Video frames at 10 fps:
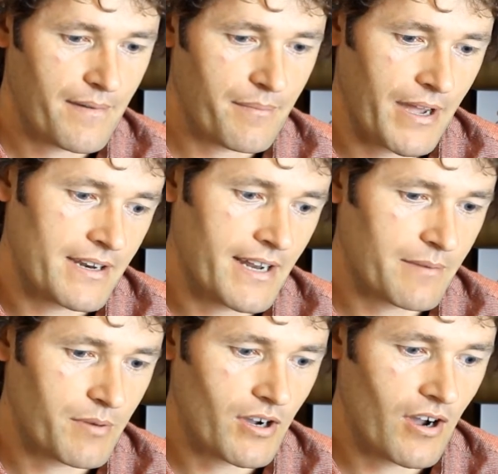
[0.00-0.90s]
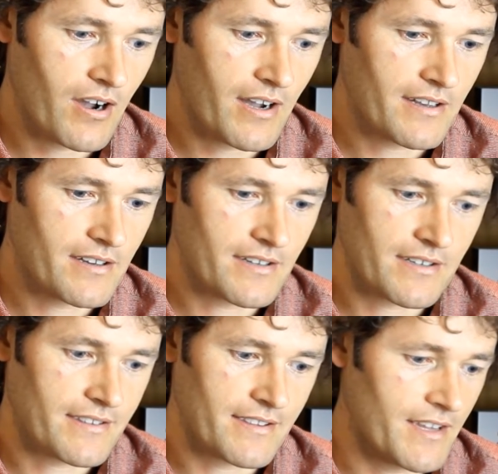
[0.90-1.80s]
But in Akbukai
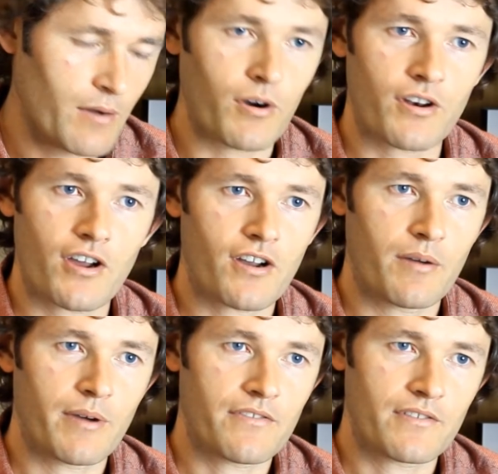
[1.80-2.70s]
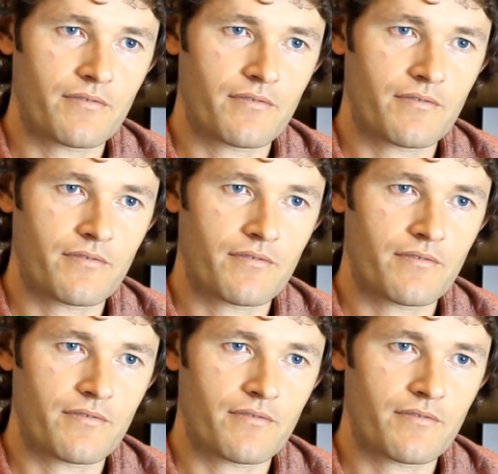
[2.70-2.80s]
there were no nomads.